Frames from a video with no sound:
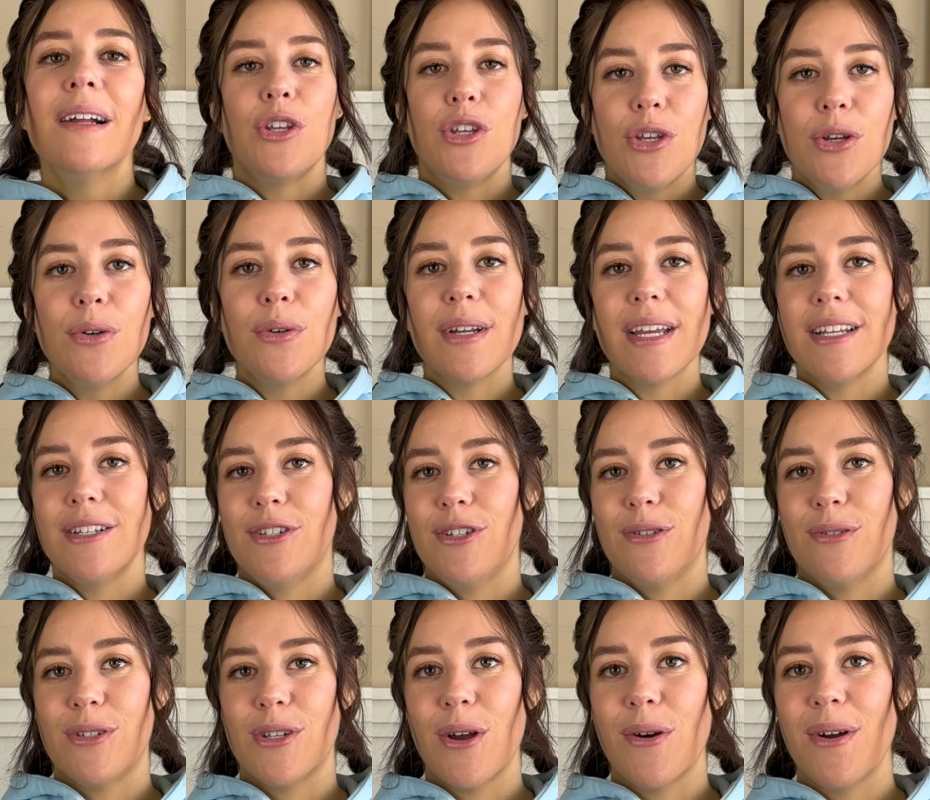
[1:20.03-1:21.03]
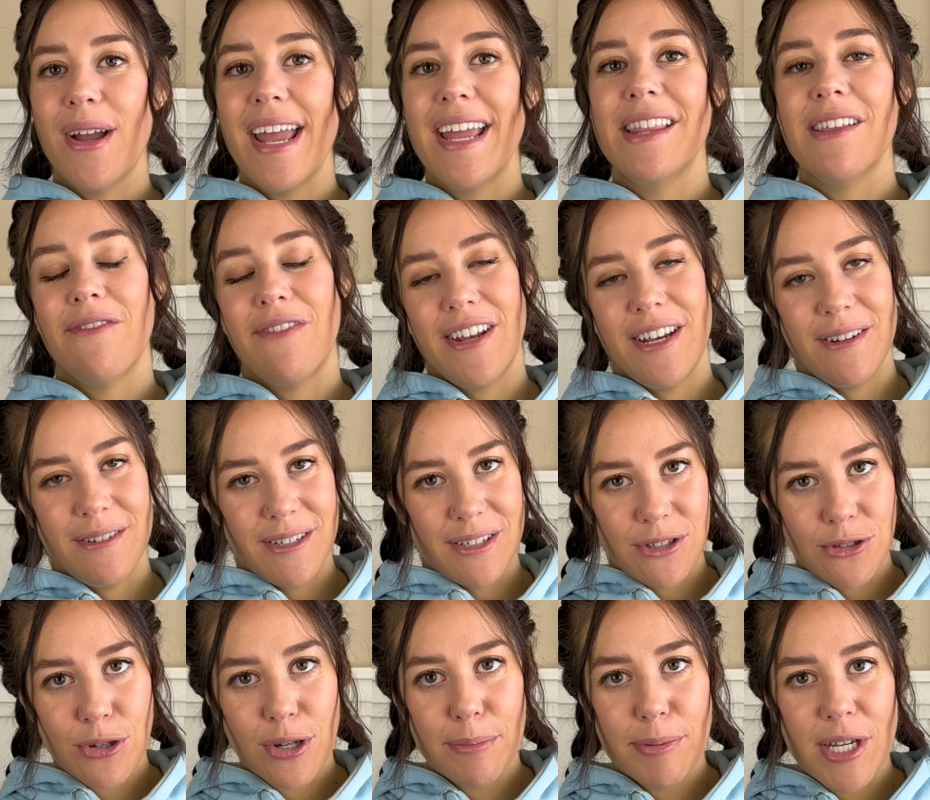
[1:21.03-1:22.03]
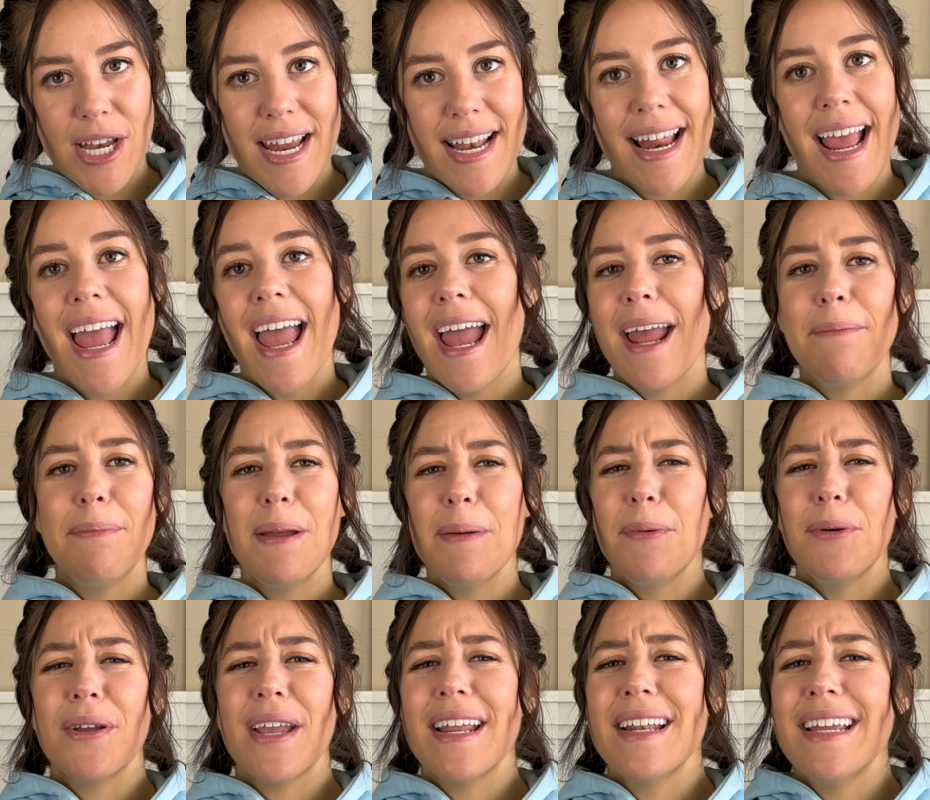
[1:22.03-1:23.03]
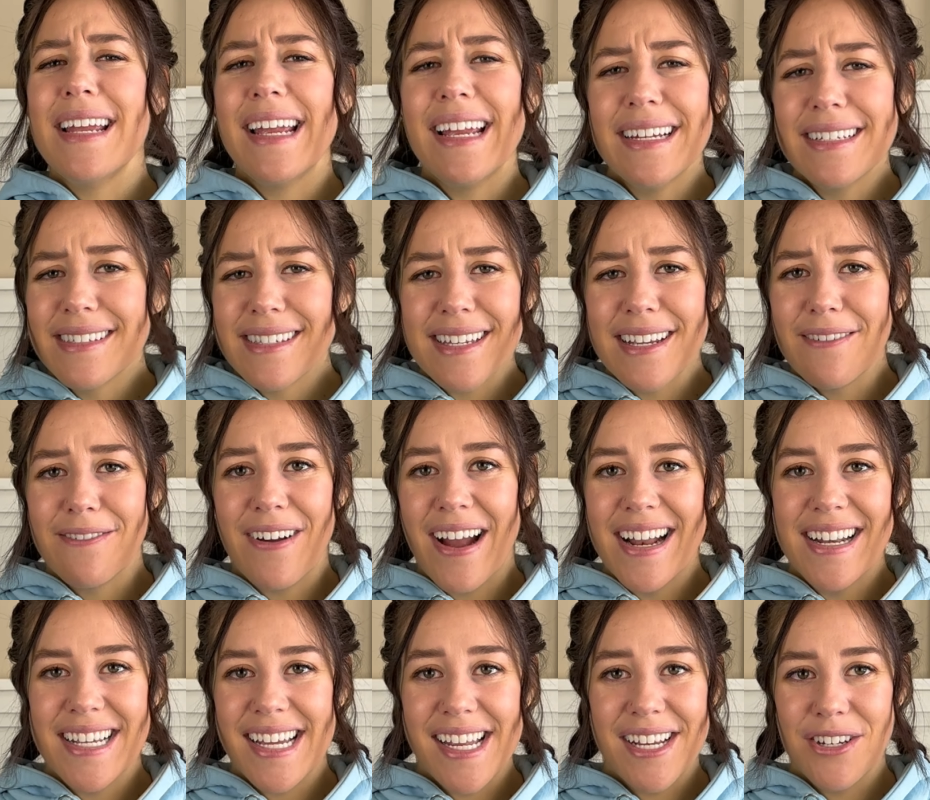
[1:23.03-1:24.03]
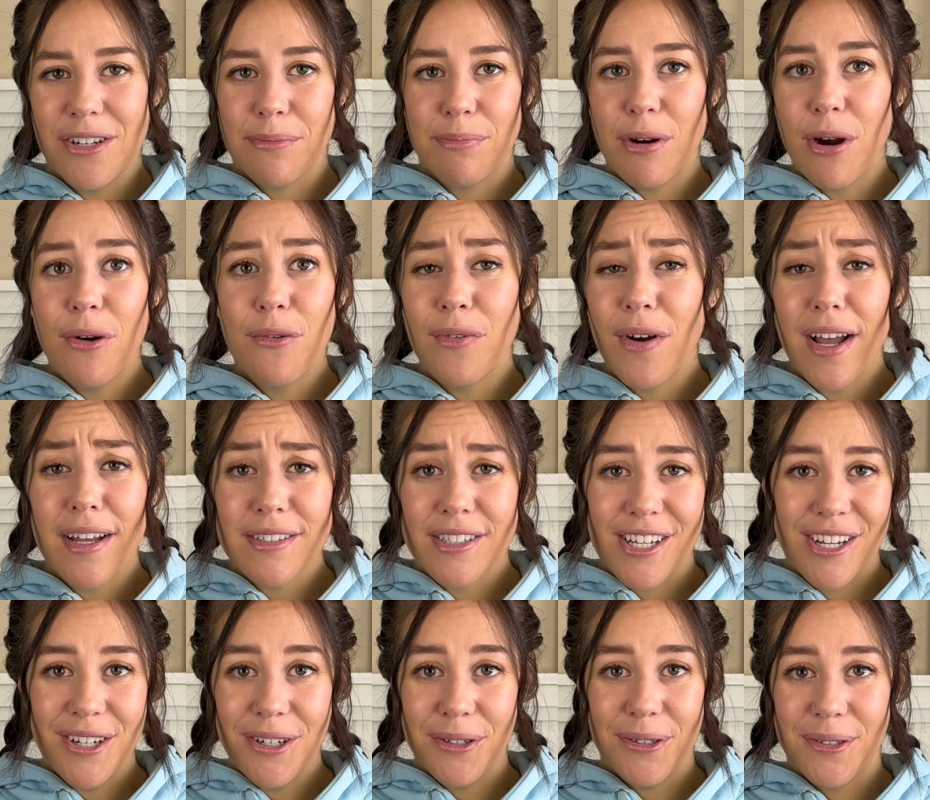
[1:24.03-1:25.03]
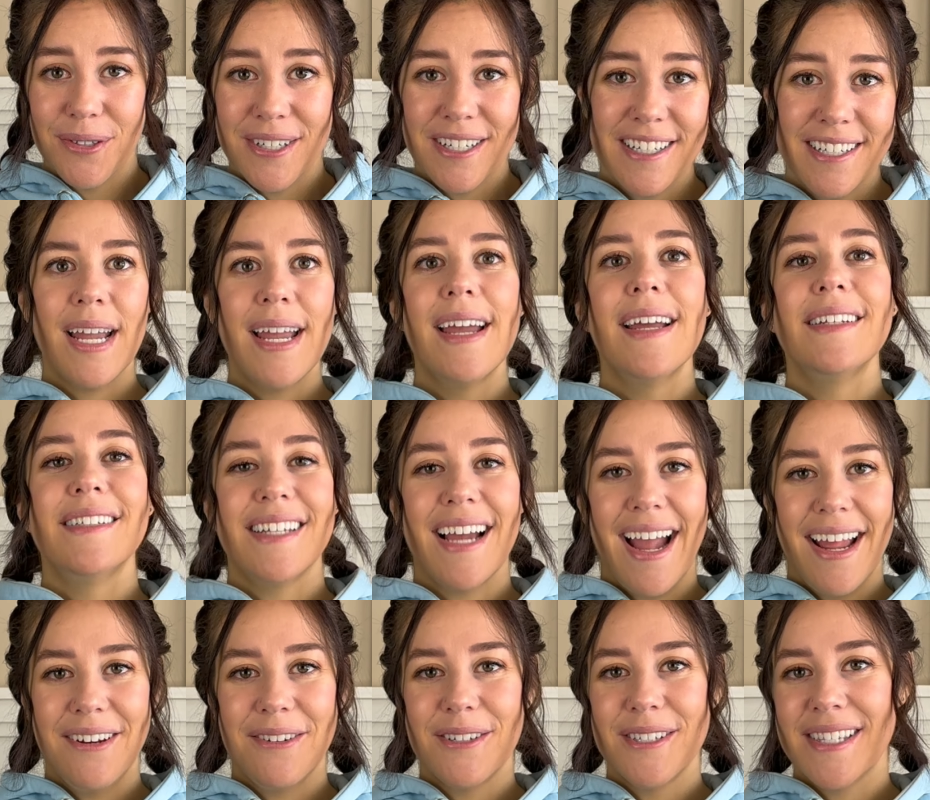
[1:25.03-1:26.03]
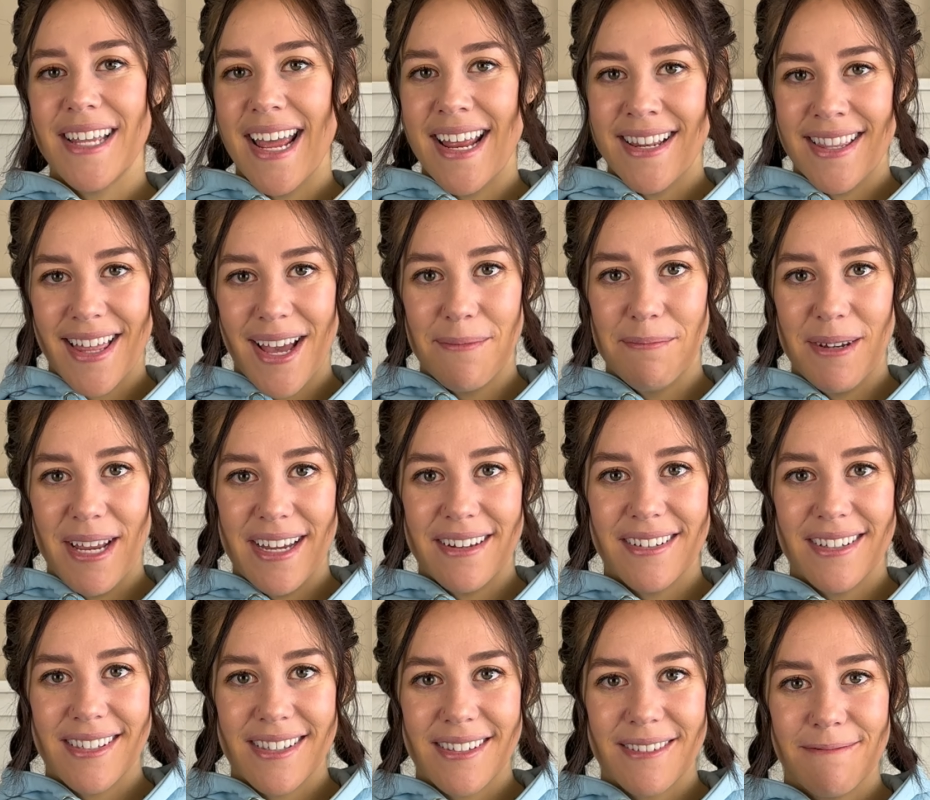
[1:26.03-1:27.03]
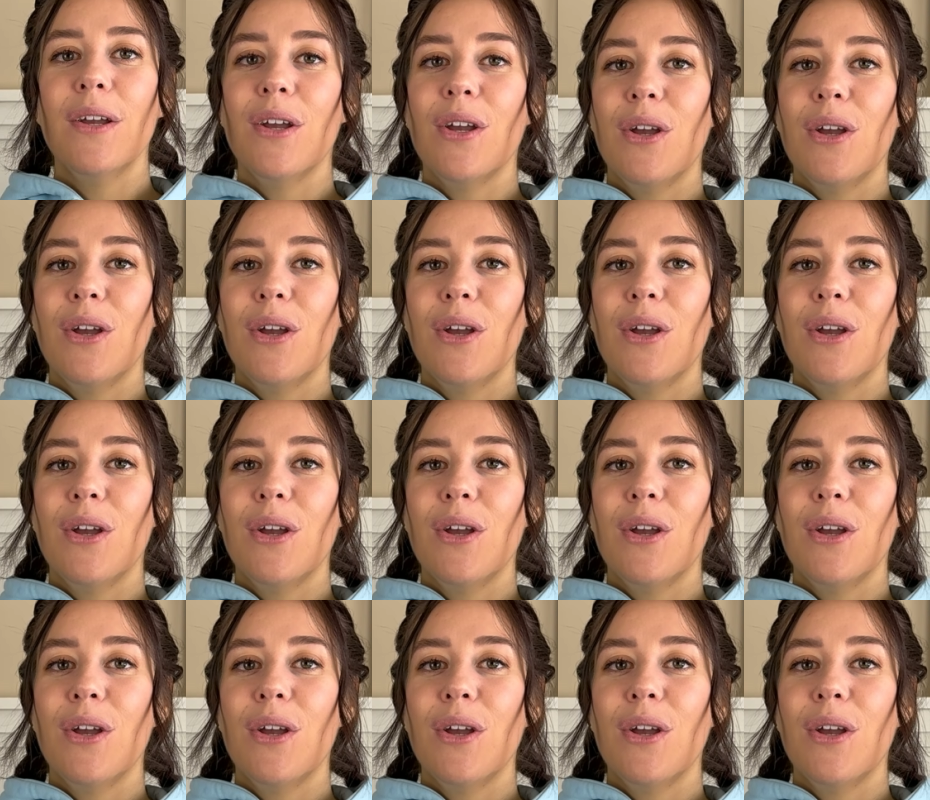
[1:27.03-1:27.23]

You can do so in the video description, and people can easily find it in your profile too. Titles and thumbnails.